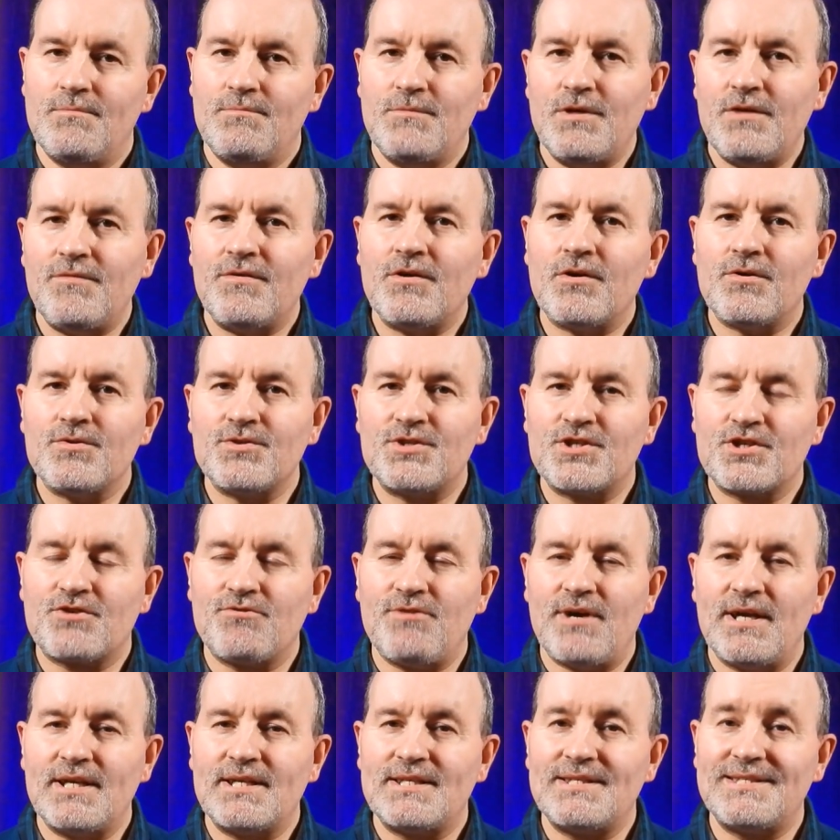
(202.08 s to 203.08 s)
Moving on to
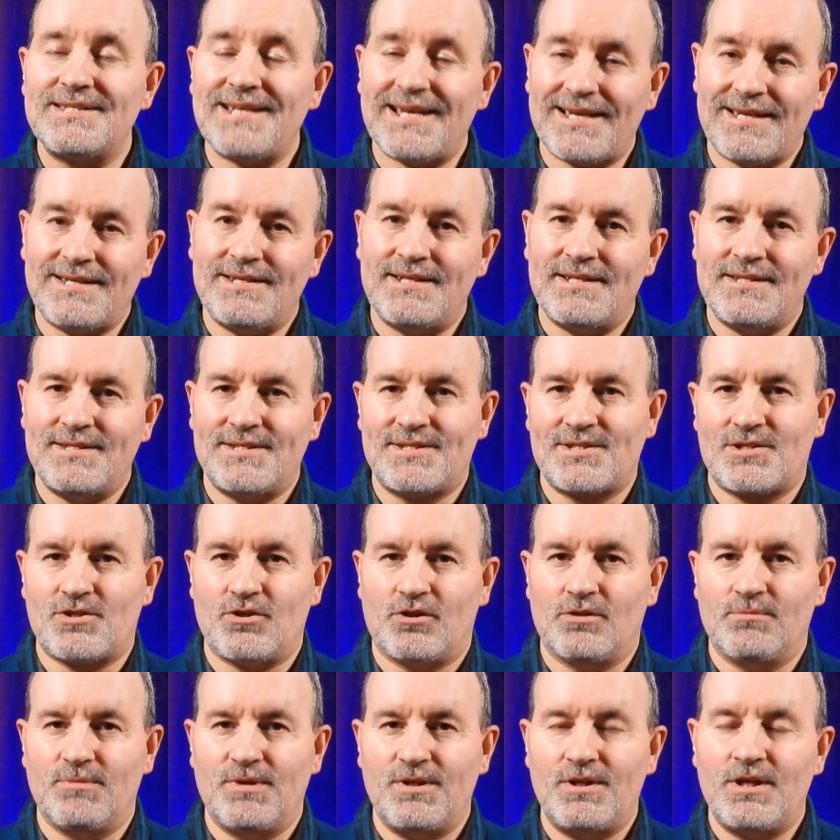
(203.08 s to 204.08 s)
Craig's second
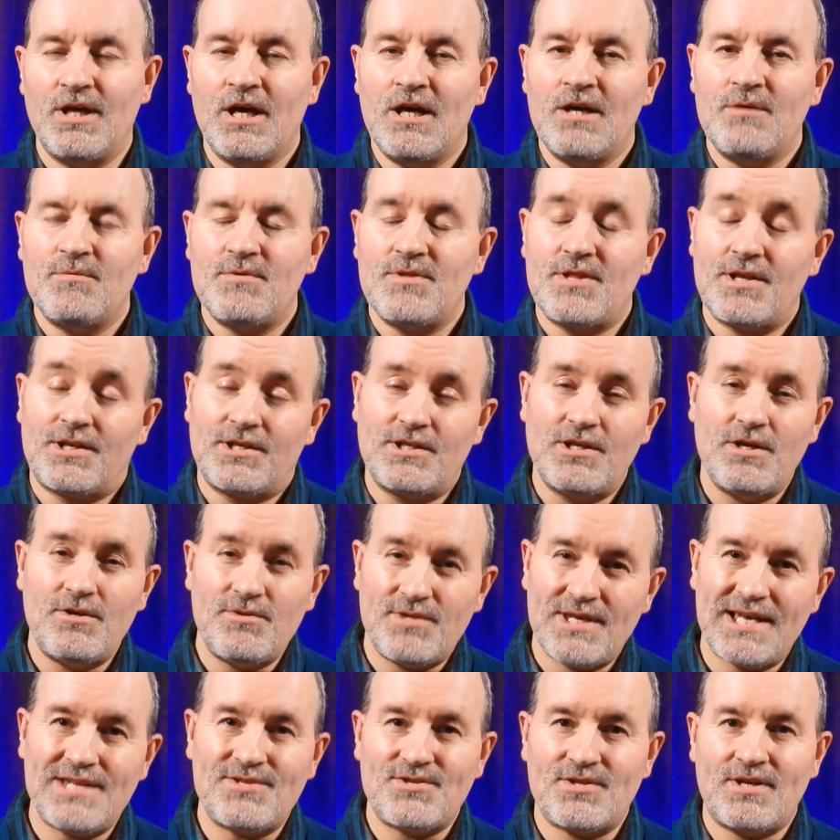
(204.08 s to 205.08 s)
instalment with the
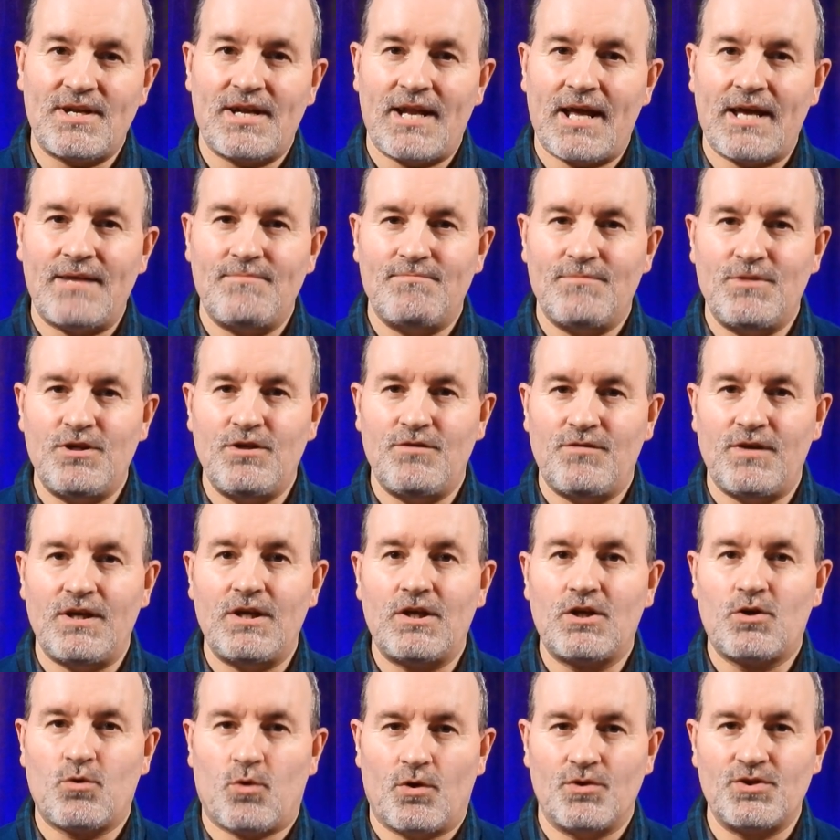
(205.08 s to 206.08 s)
2008 movie
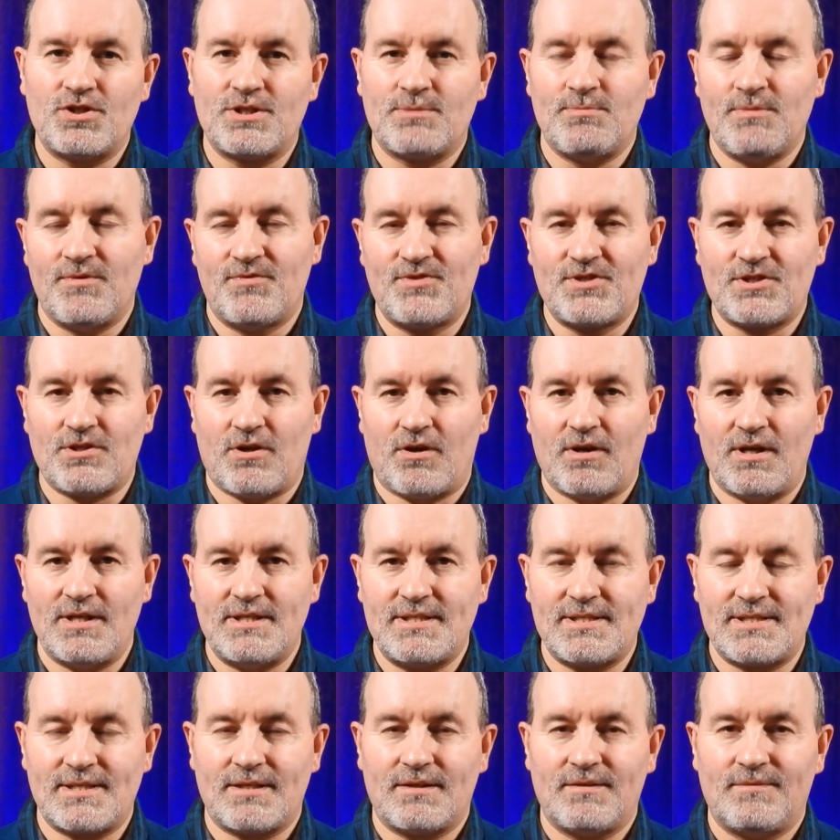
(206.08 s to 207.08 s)
Quantum of
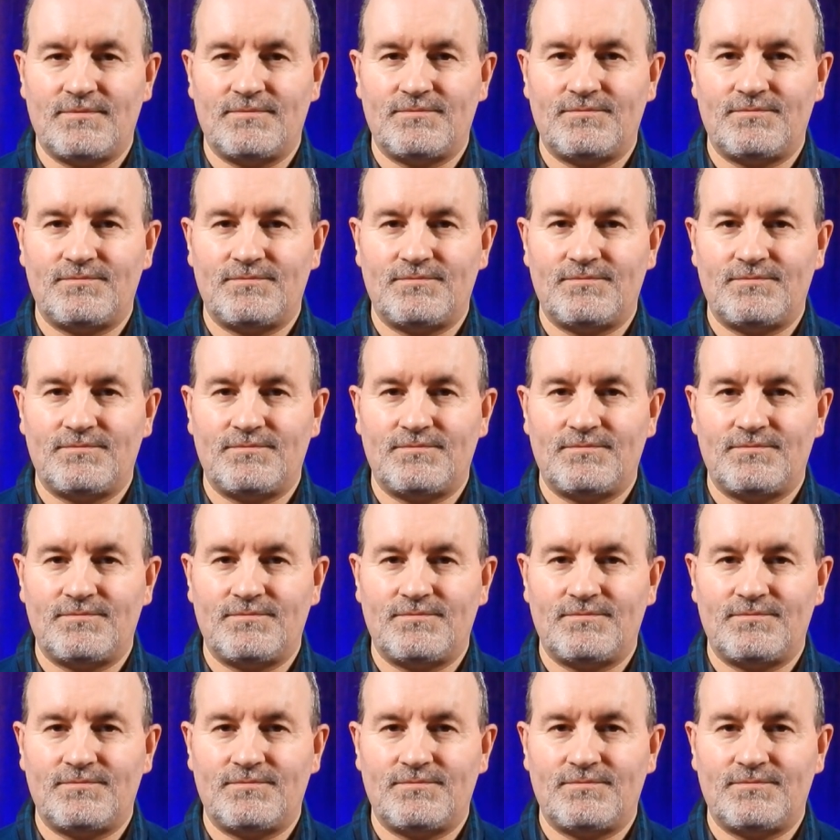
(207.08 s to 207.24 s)
Solace.